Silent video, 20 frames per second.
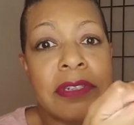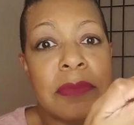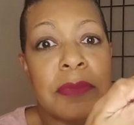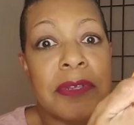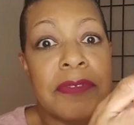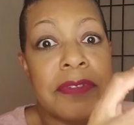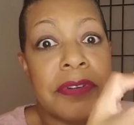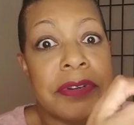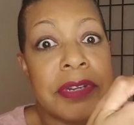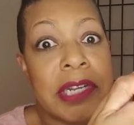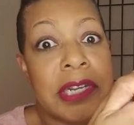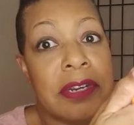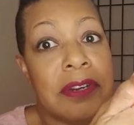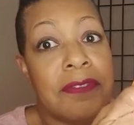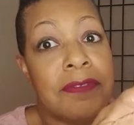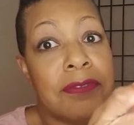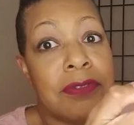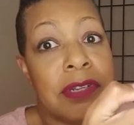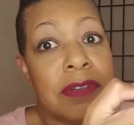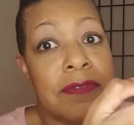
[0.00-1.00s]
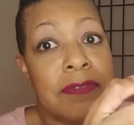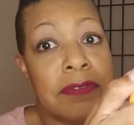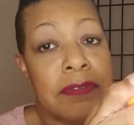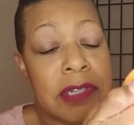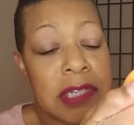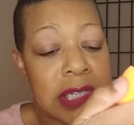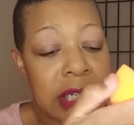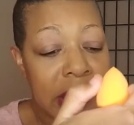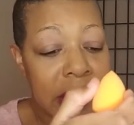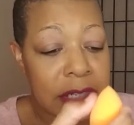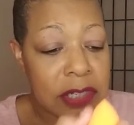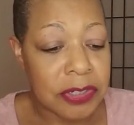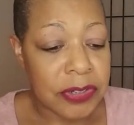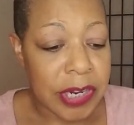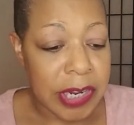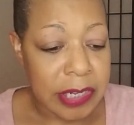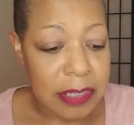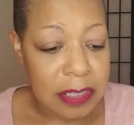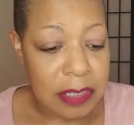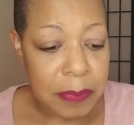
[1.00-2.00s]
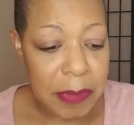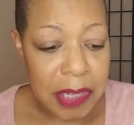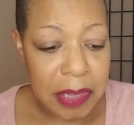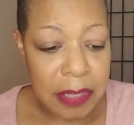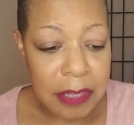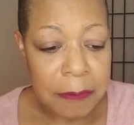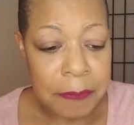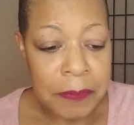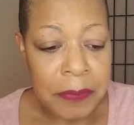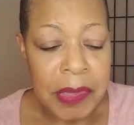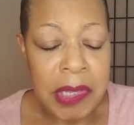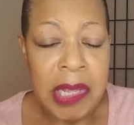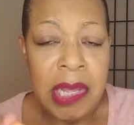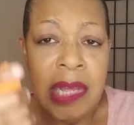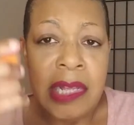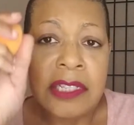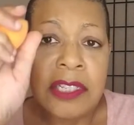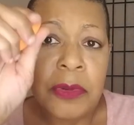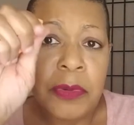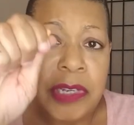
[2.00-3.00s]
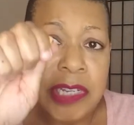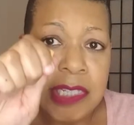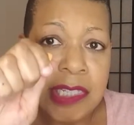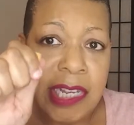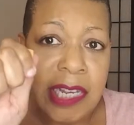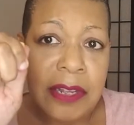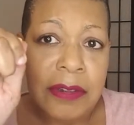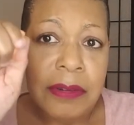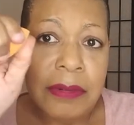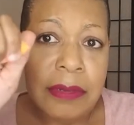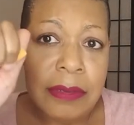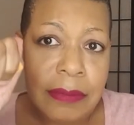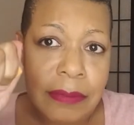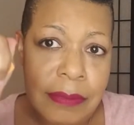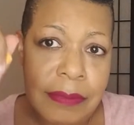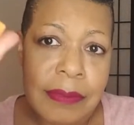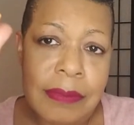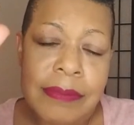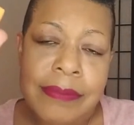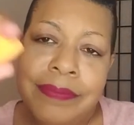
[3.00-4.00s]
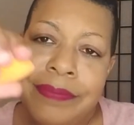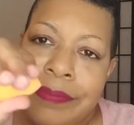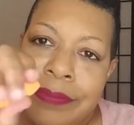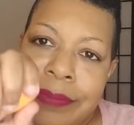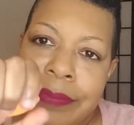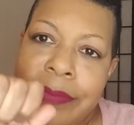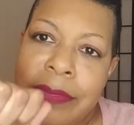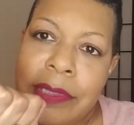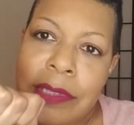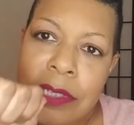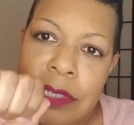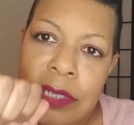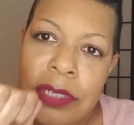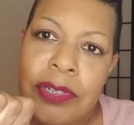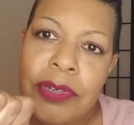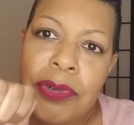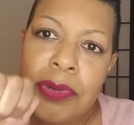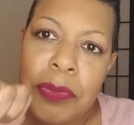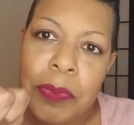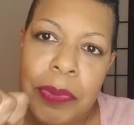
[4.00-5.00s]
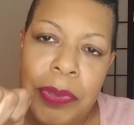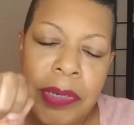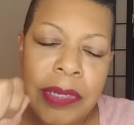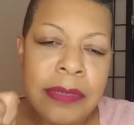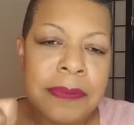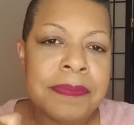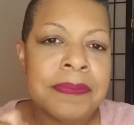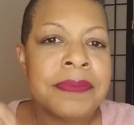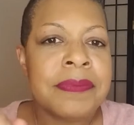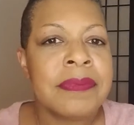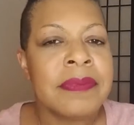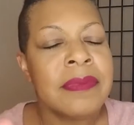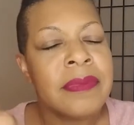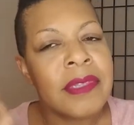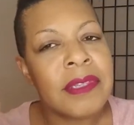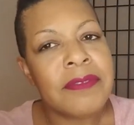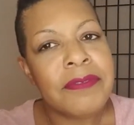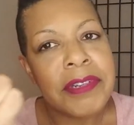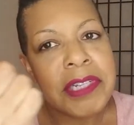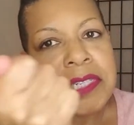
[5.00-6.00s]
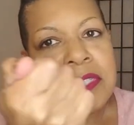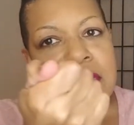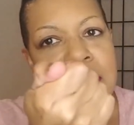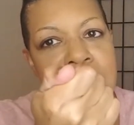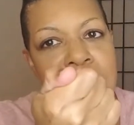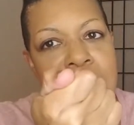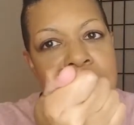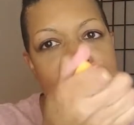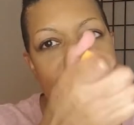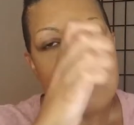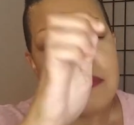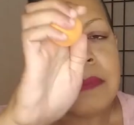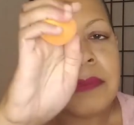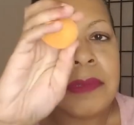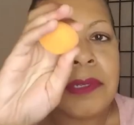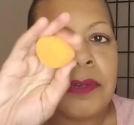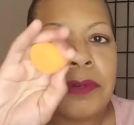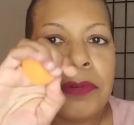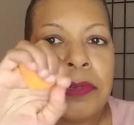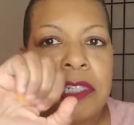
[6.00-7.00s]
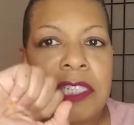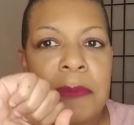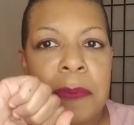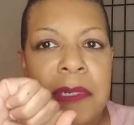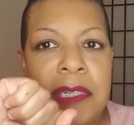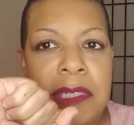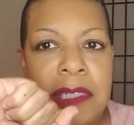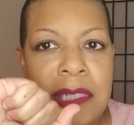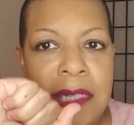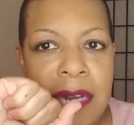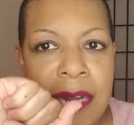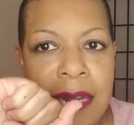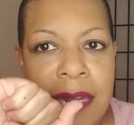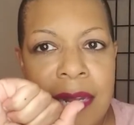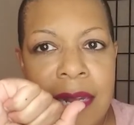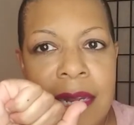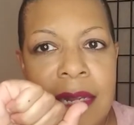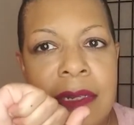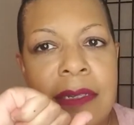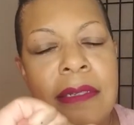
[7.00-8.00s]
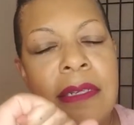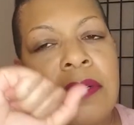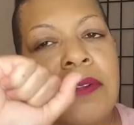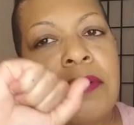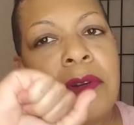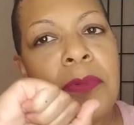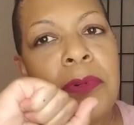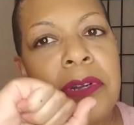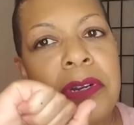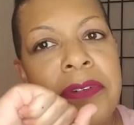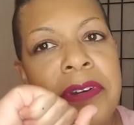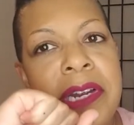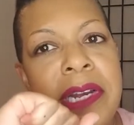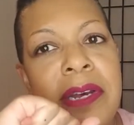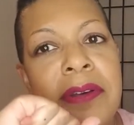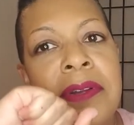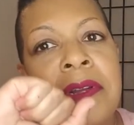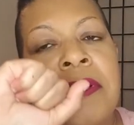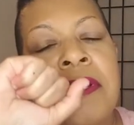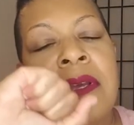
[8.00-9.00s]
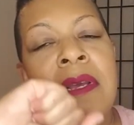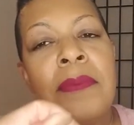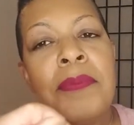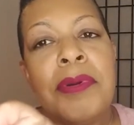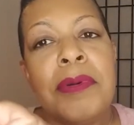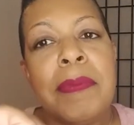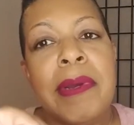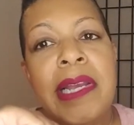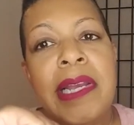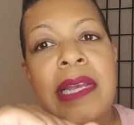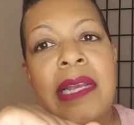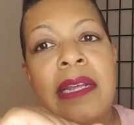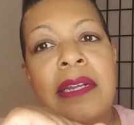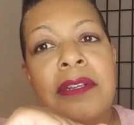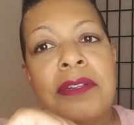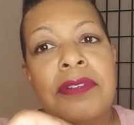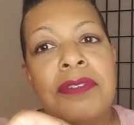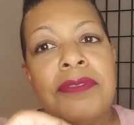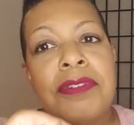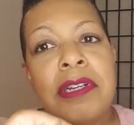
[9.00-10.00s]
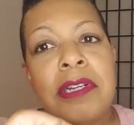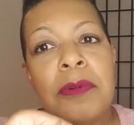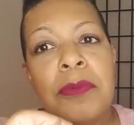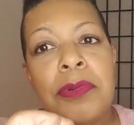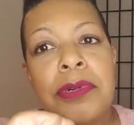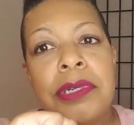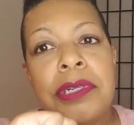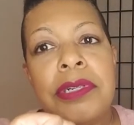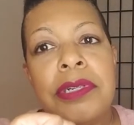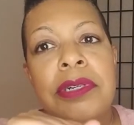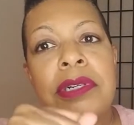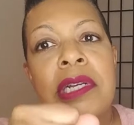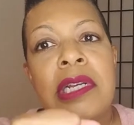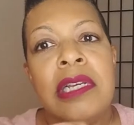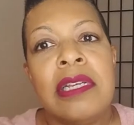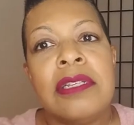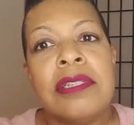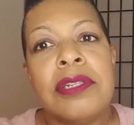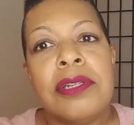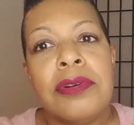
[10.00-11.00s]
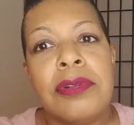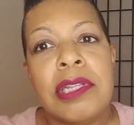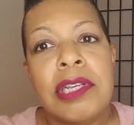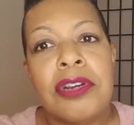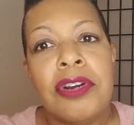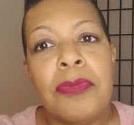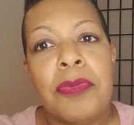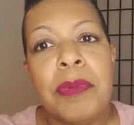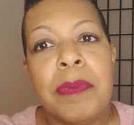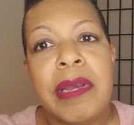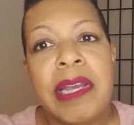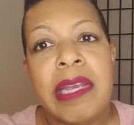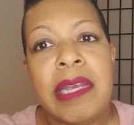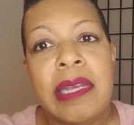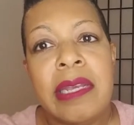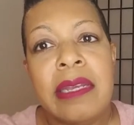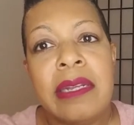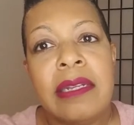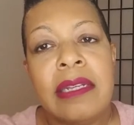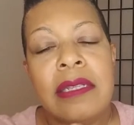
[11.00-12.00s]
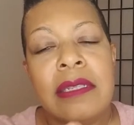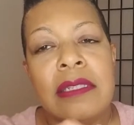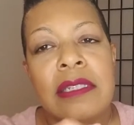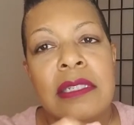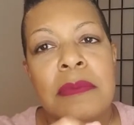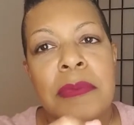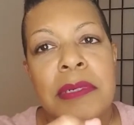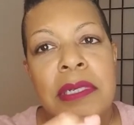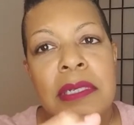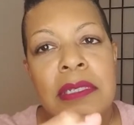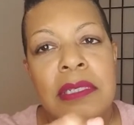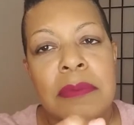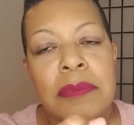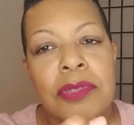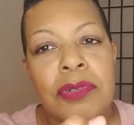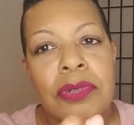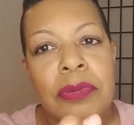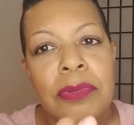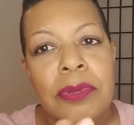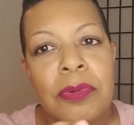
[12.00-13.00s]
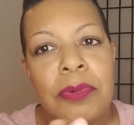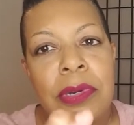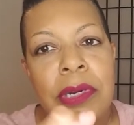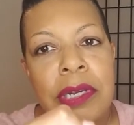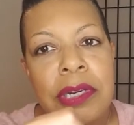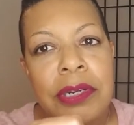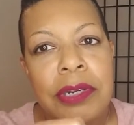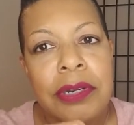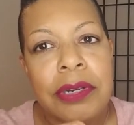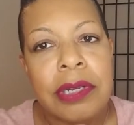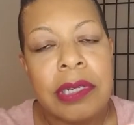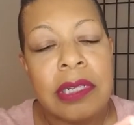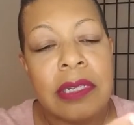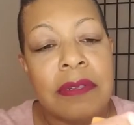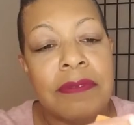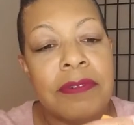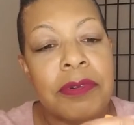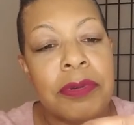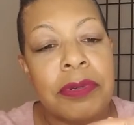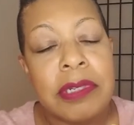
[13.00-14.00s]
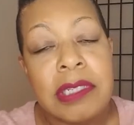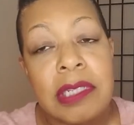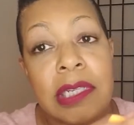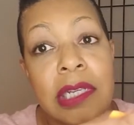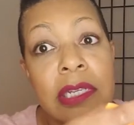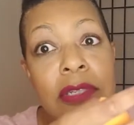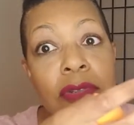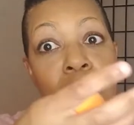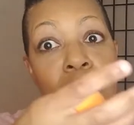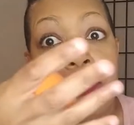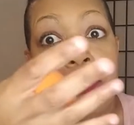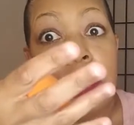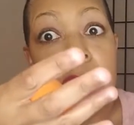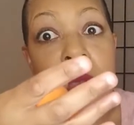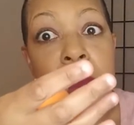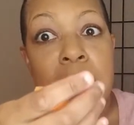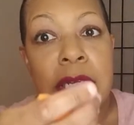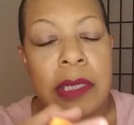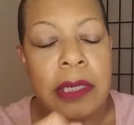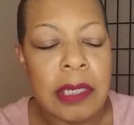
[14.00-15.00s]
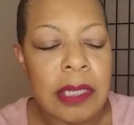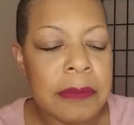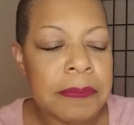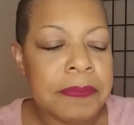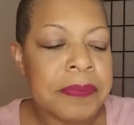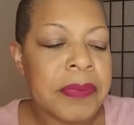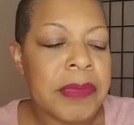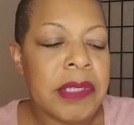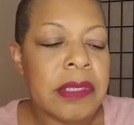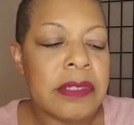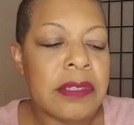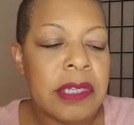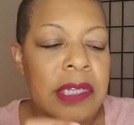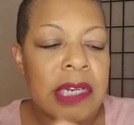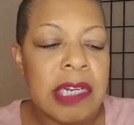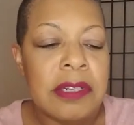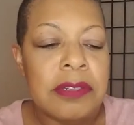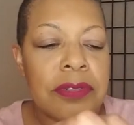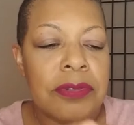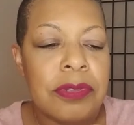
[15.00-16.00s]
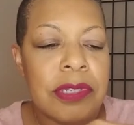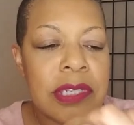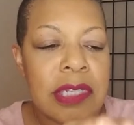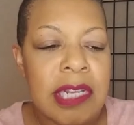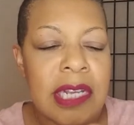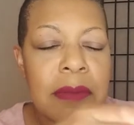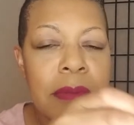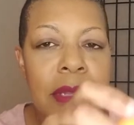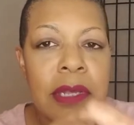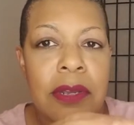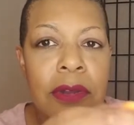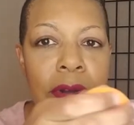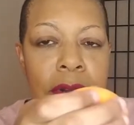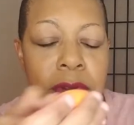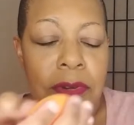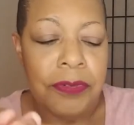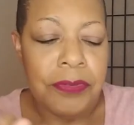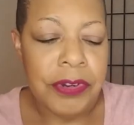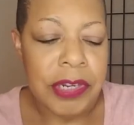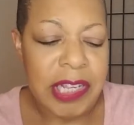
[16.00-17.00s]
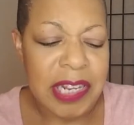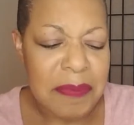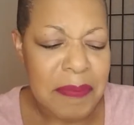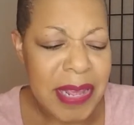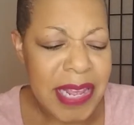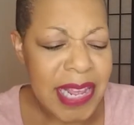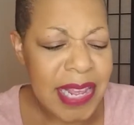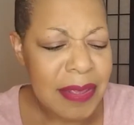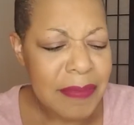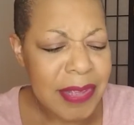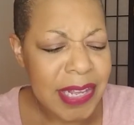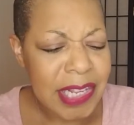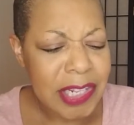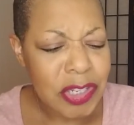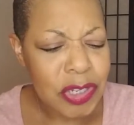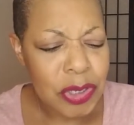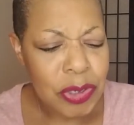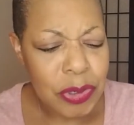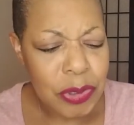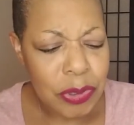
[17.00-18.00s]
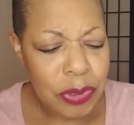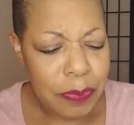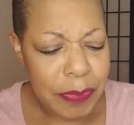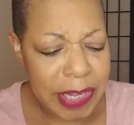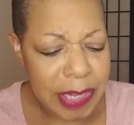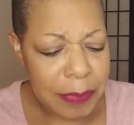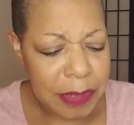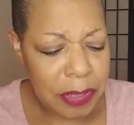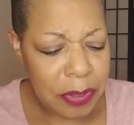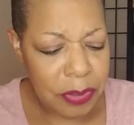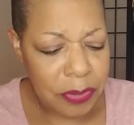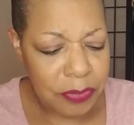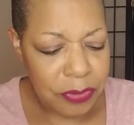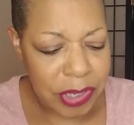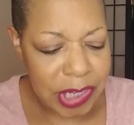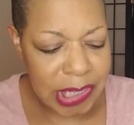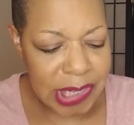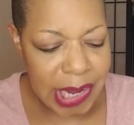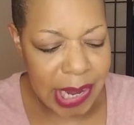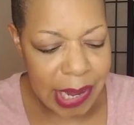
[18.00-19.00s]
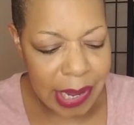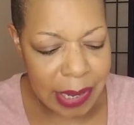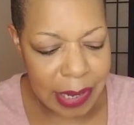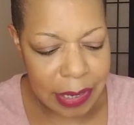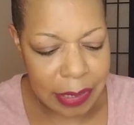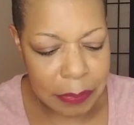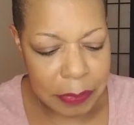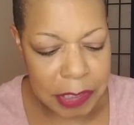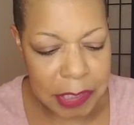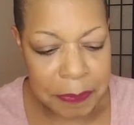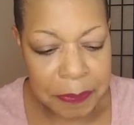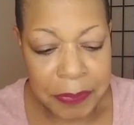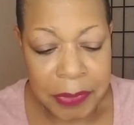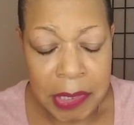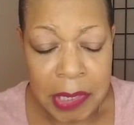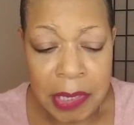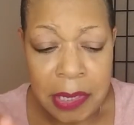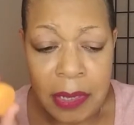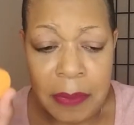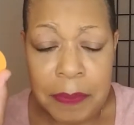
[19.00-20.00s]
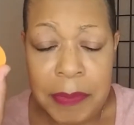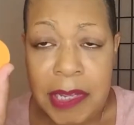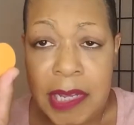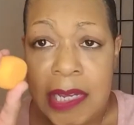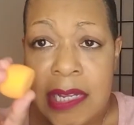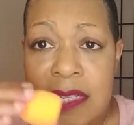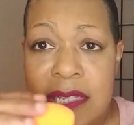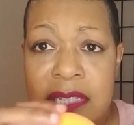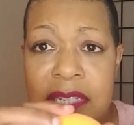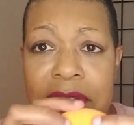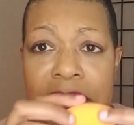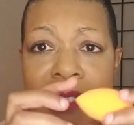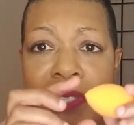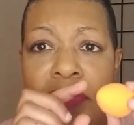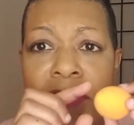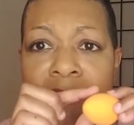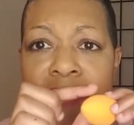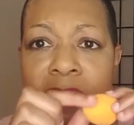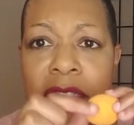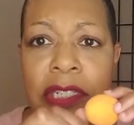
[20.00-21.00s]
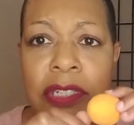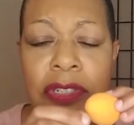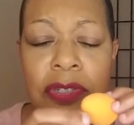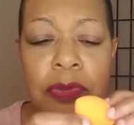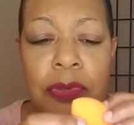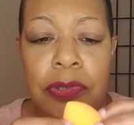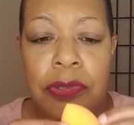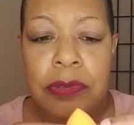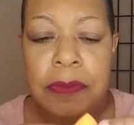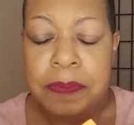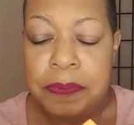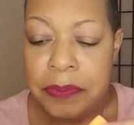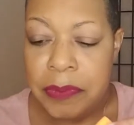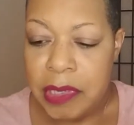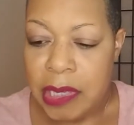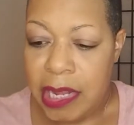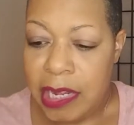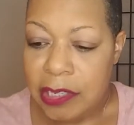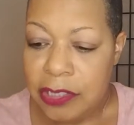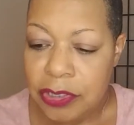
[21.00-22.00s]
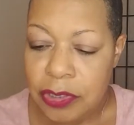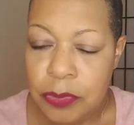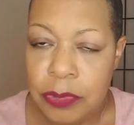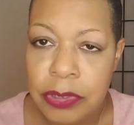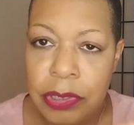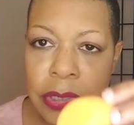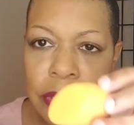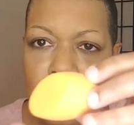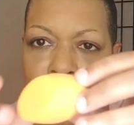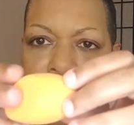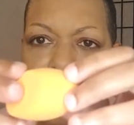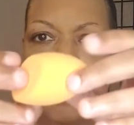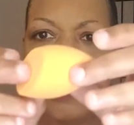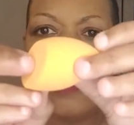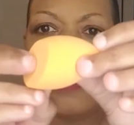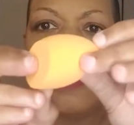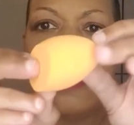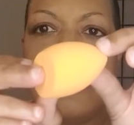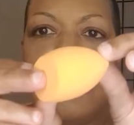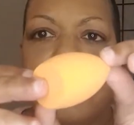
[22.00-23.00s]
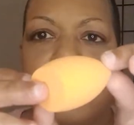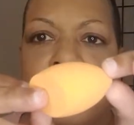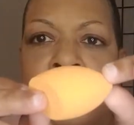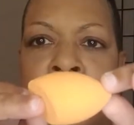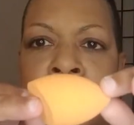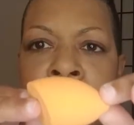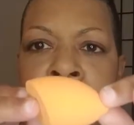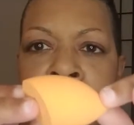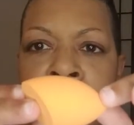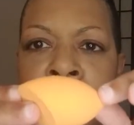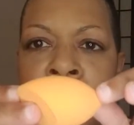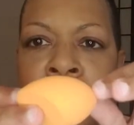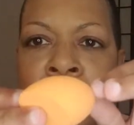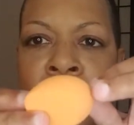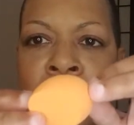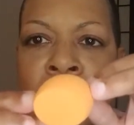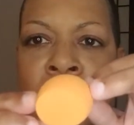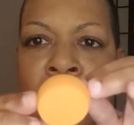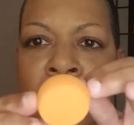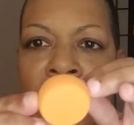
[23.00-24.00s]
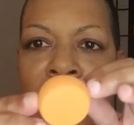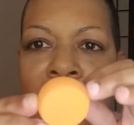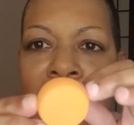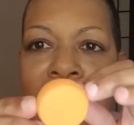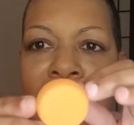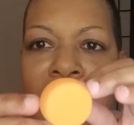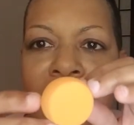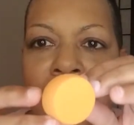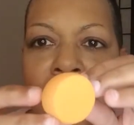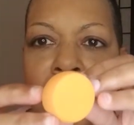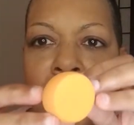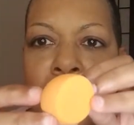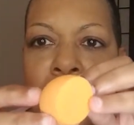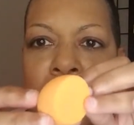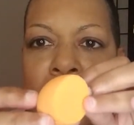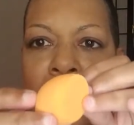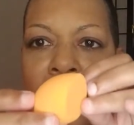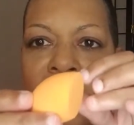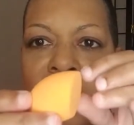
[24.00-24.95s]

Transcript: be very careful if you decide to try this method. Squeeze out the soap, rinse it, hold the sponge tight, get all the water out, put my hand under running water, slowly open my hand, let the sponge absorb the water, and then of course it gets really big. So then I'll do the same thing all over again, maybe two, maybe three times. Because they're still residual, as you will notice, I have used this